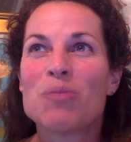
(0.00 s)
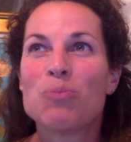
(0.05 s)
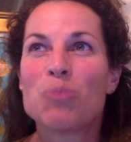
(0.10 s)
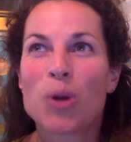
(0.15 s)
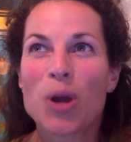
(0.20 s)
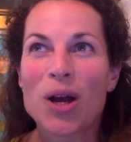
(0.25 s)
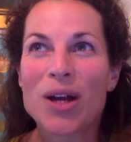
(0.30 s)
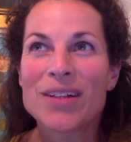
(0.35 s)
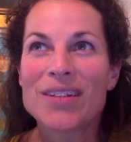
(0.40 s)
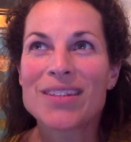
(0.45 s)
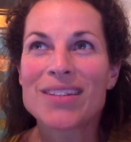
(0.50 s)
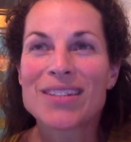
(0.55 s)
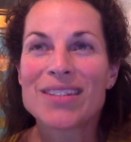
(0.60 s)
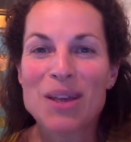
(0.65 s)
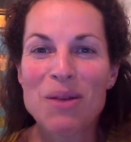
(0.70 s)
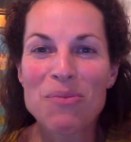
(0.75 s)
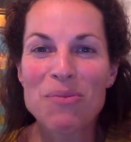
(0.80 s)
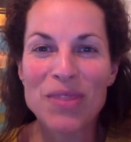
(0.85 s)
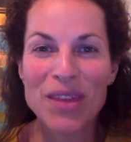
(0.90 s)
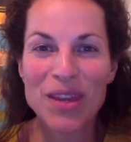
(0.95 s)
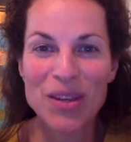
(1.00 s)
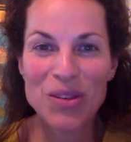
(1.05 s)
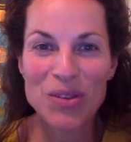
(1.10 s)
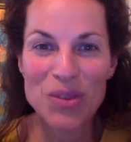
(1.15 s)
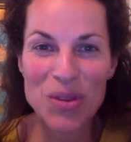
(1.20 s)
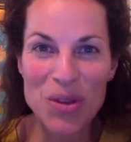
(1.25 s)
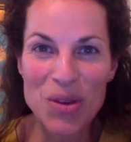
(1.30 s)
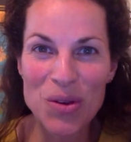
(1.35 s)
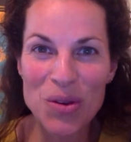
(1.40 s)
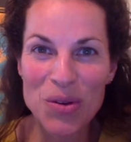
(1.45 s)
brought something
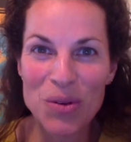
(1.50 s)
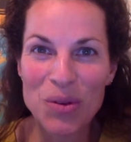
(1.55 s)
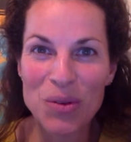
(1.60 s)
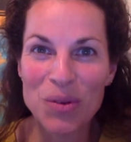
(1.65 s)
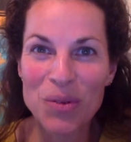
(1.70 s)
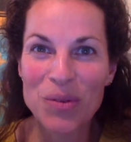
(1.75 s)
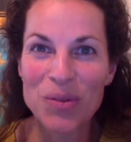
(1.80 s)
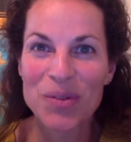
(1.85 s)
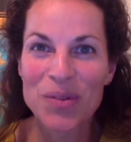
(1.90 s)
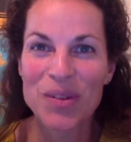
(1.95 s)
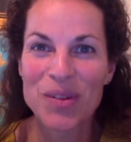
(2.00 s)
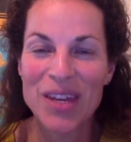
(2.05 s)
new